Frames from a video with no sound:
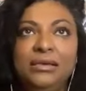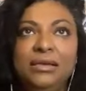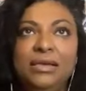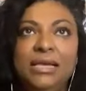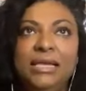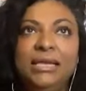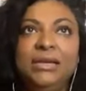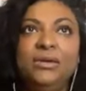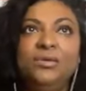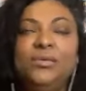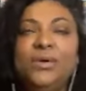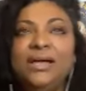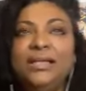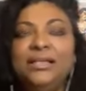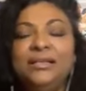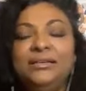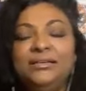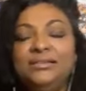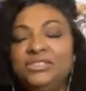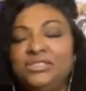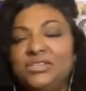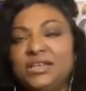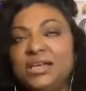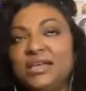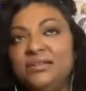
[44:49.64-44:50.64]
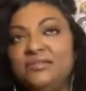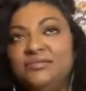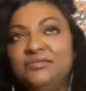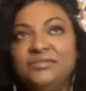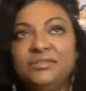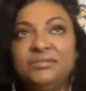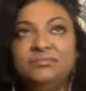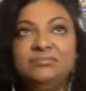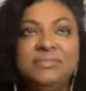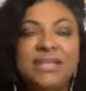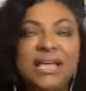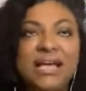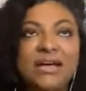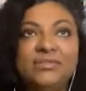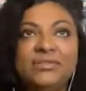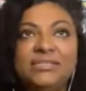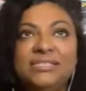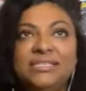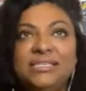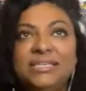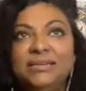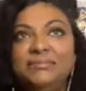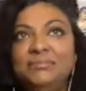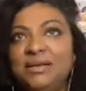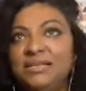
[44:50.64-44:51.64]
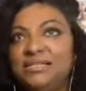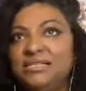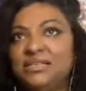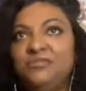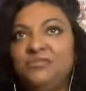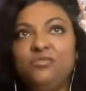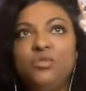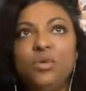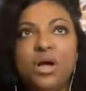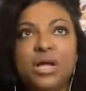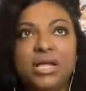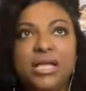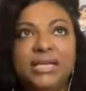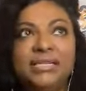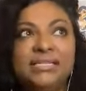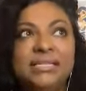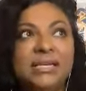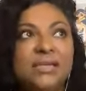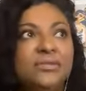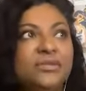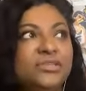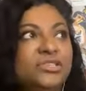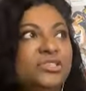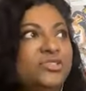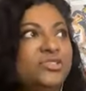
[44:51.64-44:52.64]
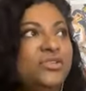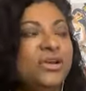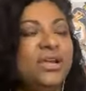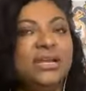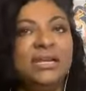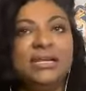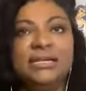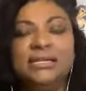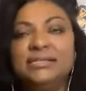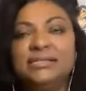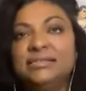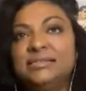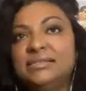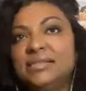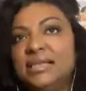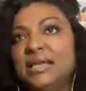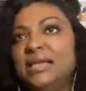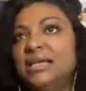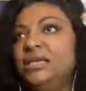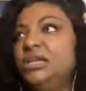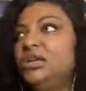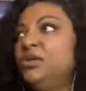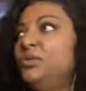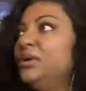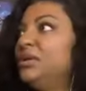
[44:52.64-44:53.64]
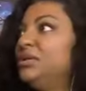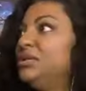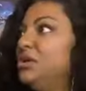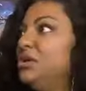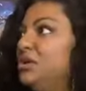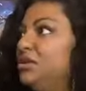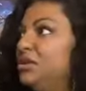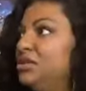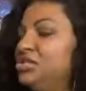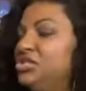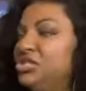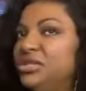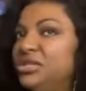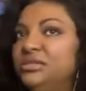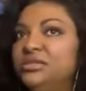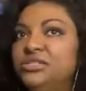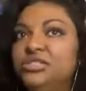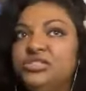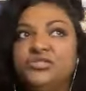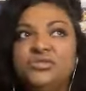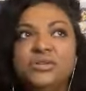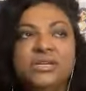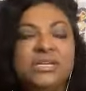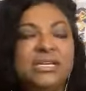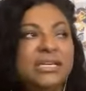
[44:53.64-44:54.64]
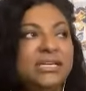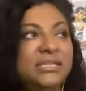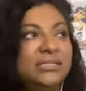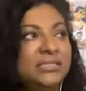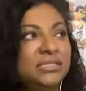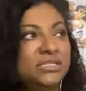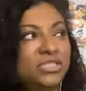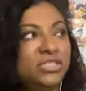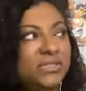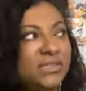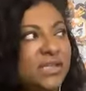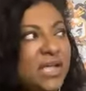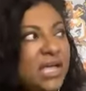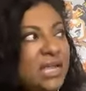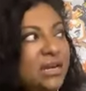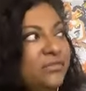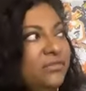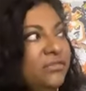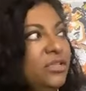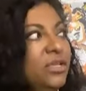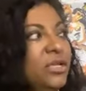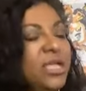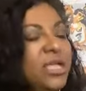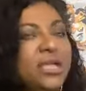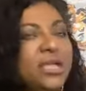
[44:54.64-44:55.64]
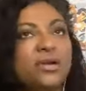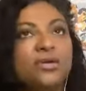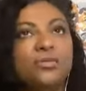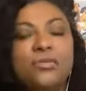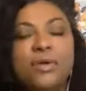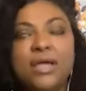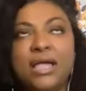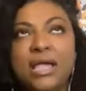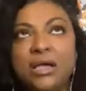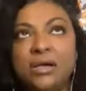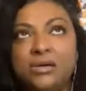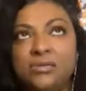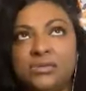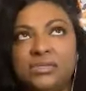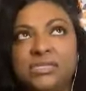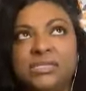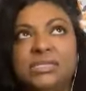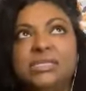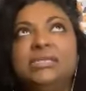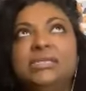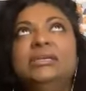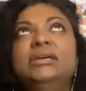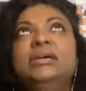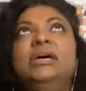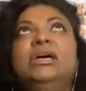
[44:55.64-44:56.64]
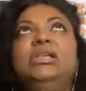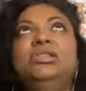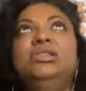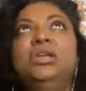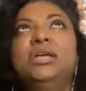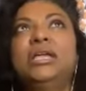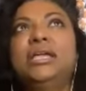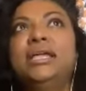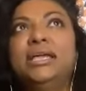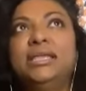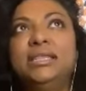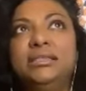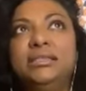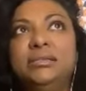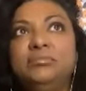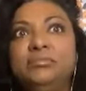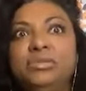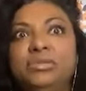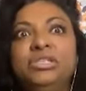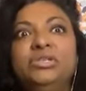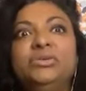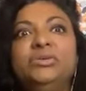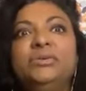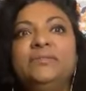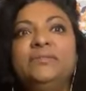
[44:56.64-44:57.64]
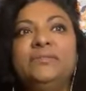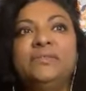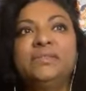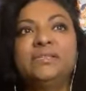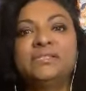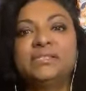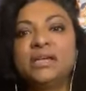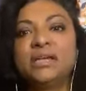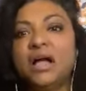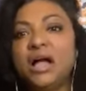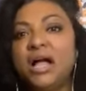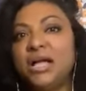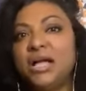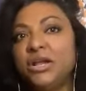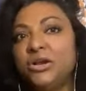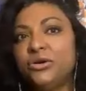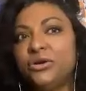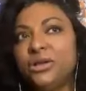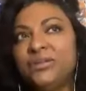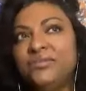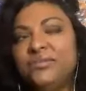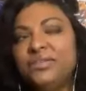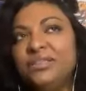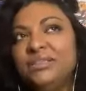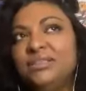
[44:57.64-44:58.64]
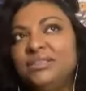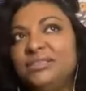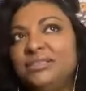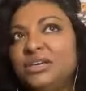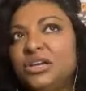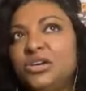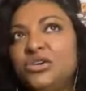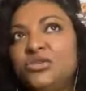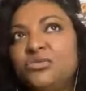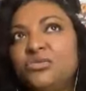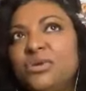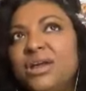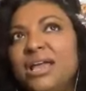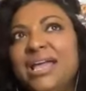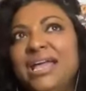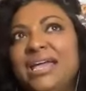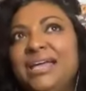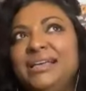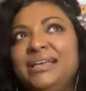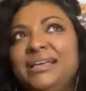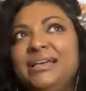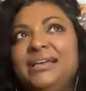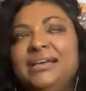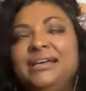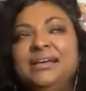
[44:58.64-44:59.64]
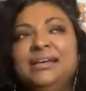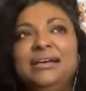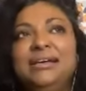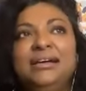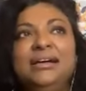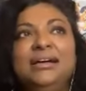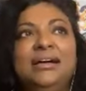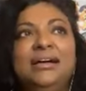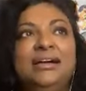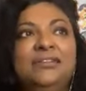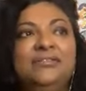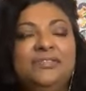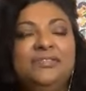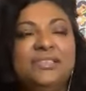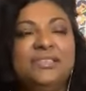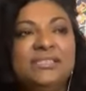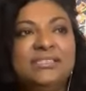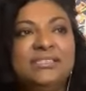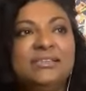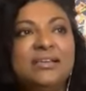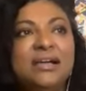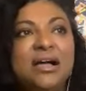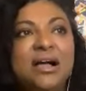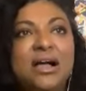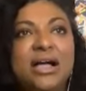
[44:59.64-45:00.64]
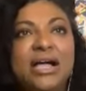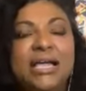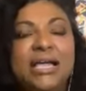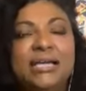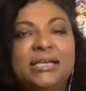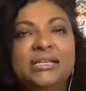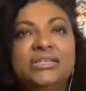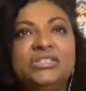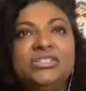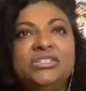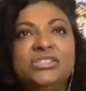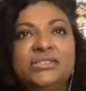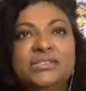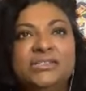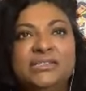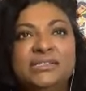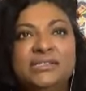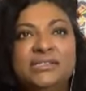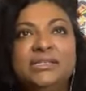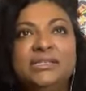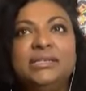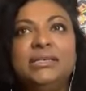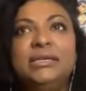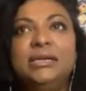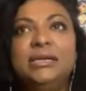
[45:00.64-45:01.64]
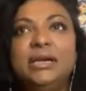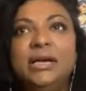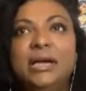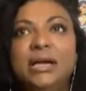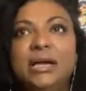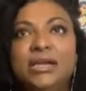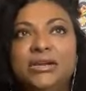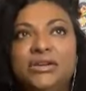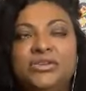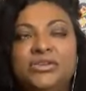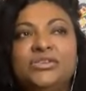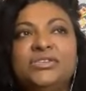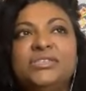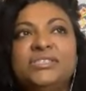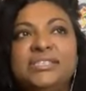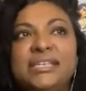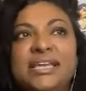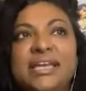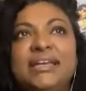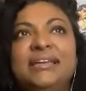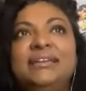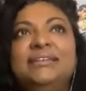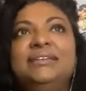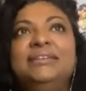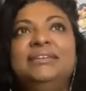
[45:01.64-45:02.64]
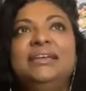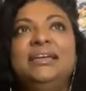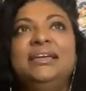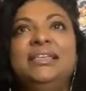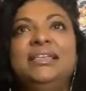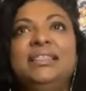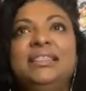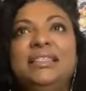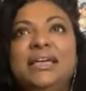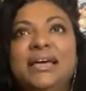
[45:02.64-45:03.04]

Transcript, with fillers: in a way, I just kind of am now seeing myself walking down the street and it's like, you know, acknowledging the trees and just kind of looking around and looking at the blue of the sky or even the gray of the sky and just understanding